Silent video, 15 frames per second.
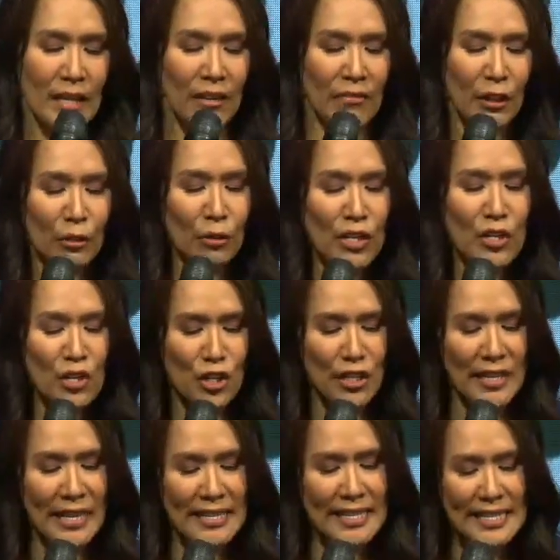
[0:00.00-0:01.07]
If the
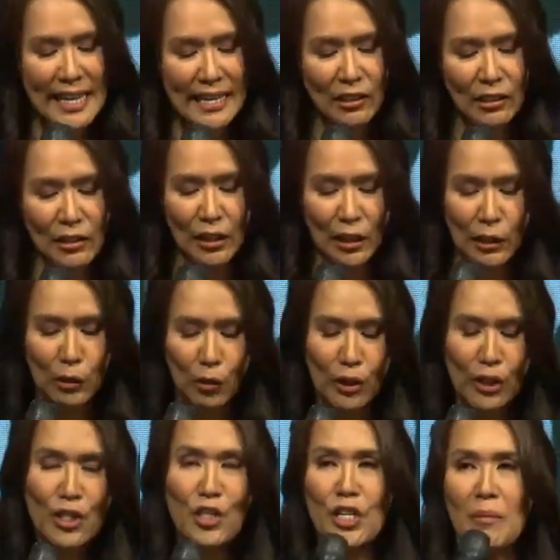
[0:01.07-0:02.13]
Christian has settled the
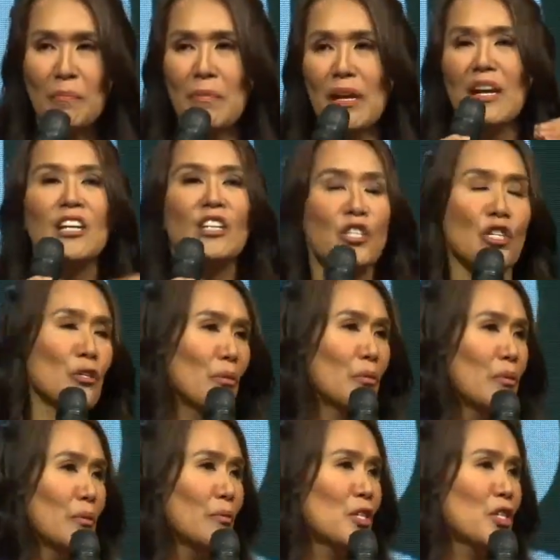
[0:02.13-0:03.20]
lordship
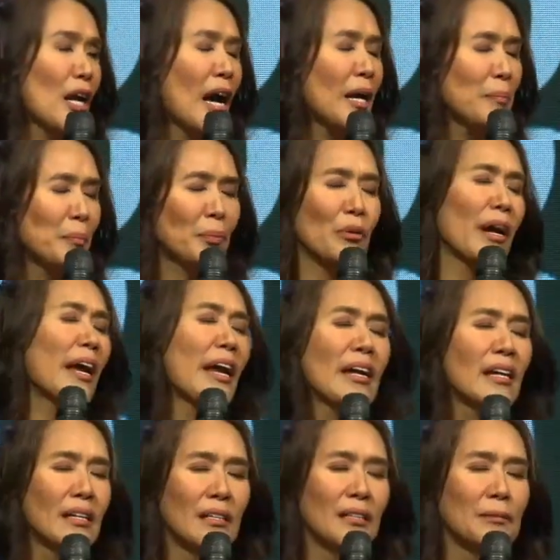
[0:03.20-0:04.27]
issue, which I
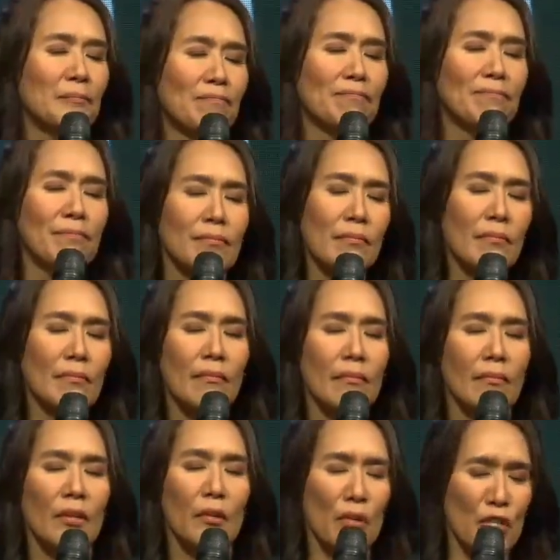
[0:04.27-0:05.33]
pray
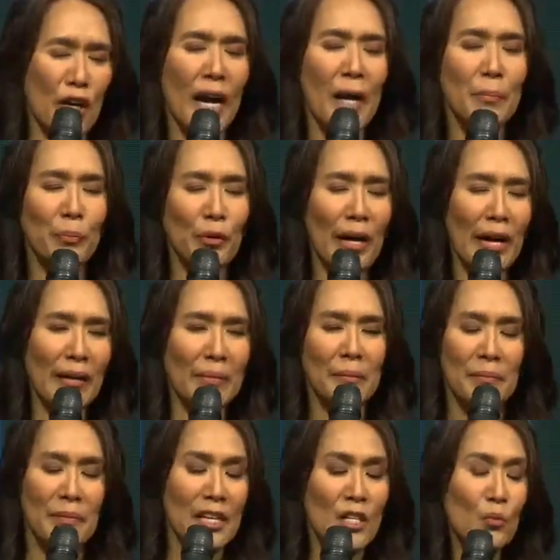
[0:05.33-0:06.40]

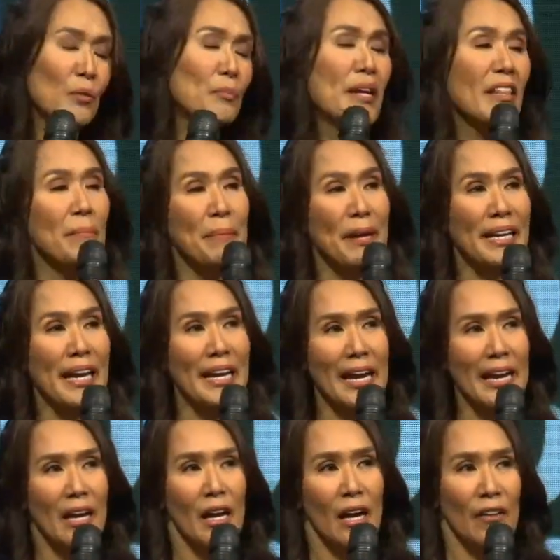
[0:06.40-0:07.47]
this would be the
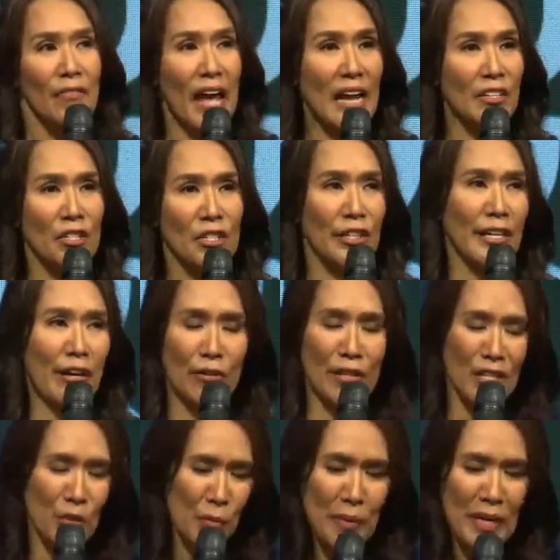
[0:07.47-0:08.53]
beginning of that journey, or
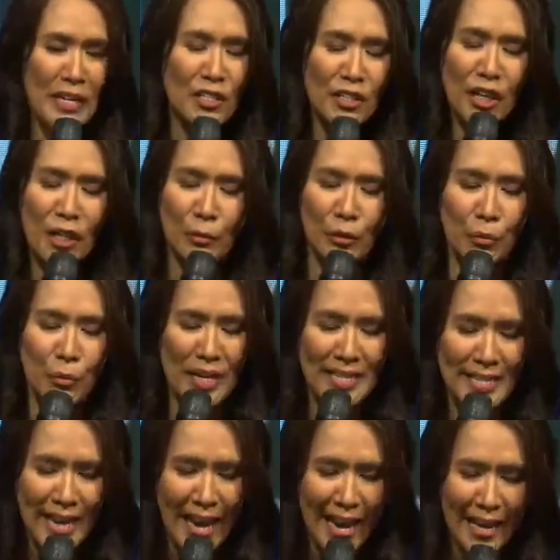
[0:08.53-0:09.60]
this would be the start where we
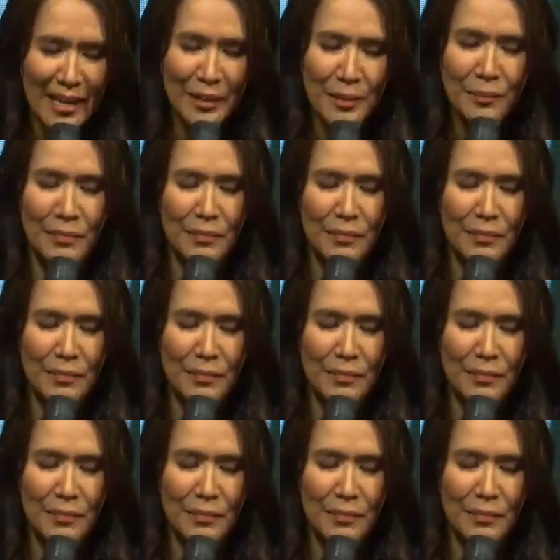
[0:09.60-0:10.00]
say,